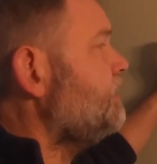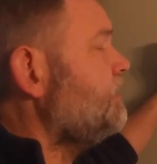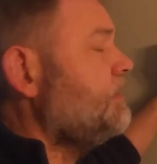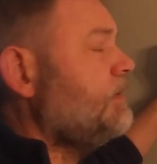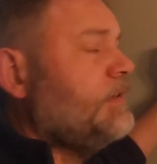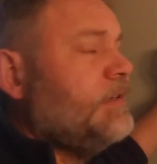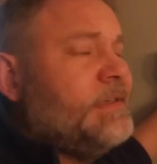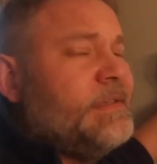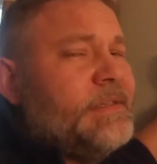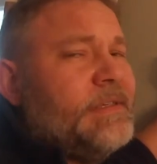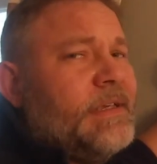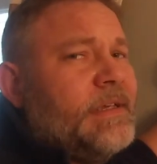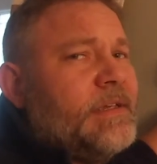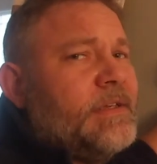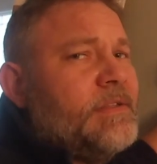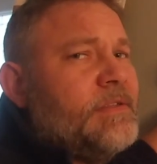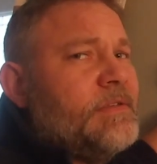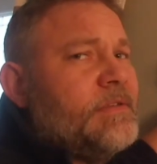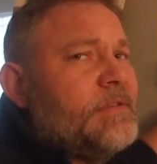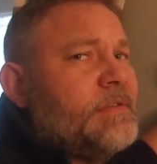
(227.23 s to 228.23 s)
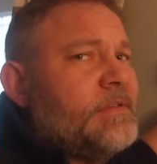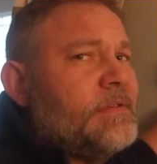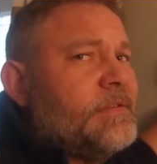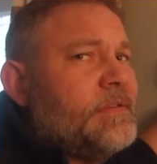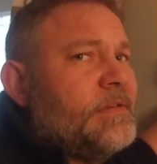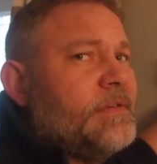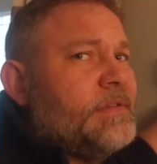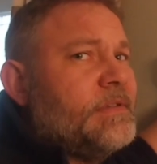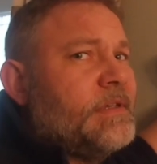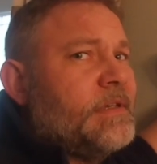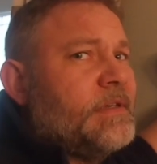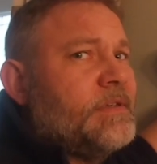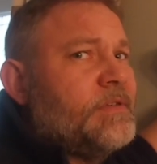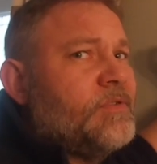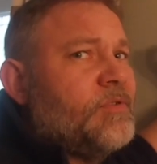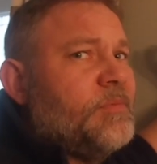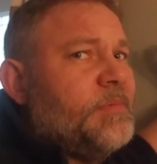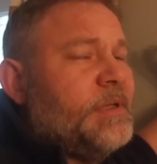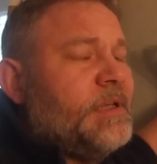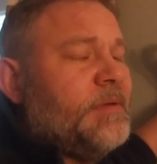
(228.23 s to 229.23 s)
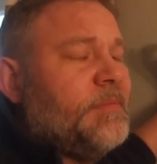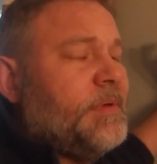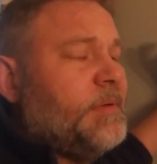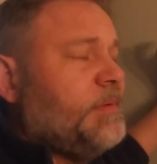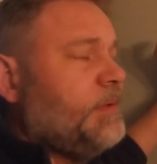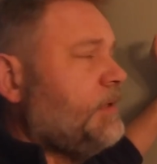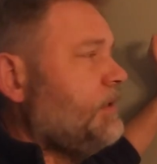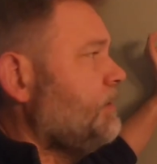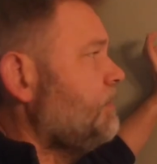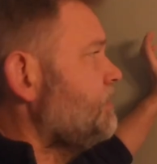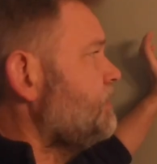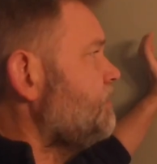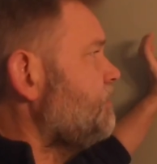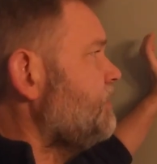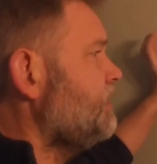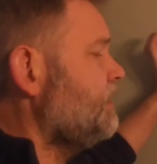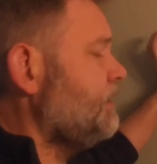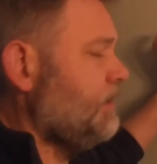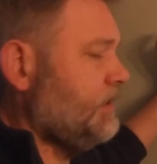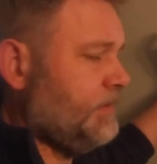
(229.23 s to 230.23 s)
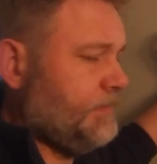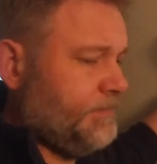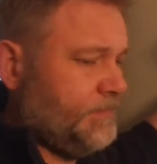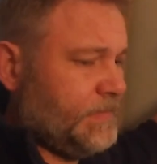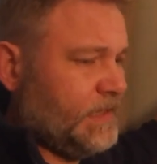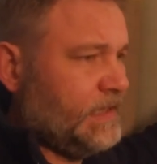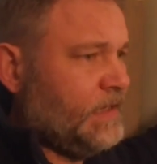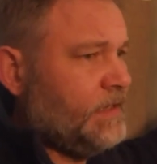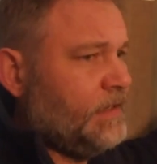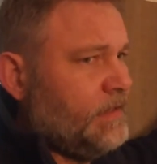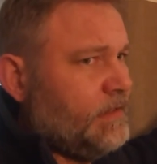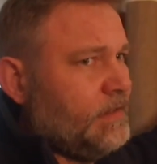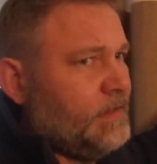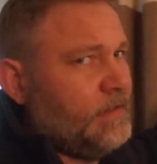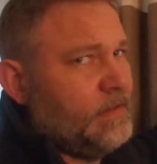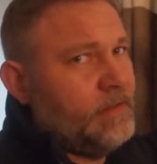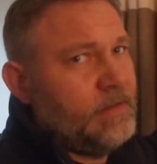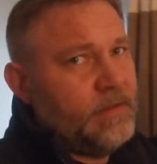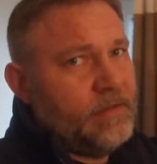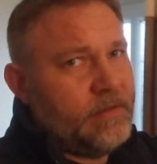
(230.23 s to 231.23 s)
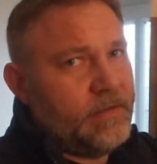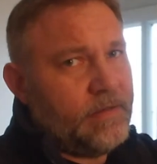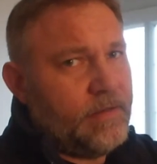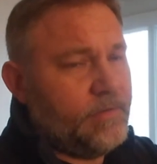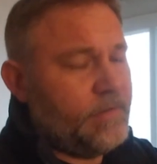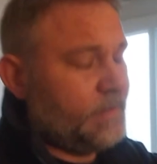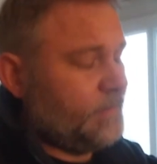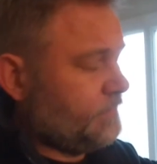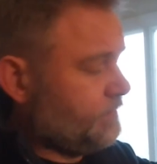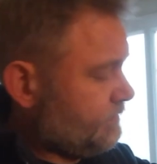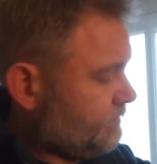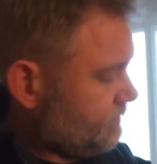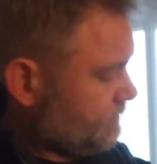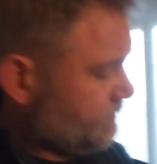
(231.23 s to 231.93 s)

30 seconds to a minute maybe, something like that. Anyway,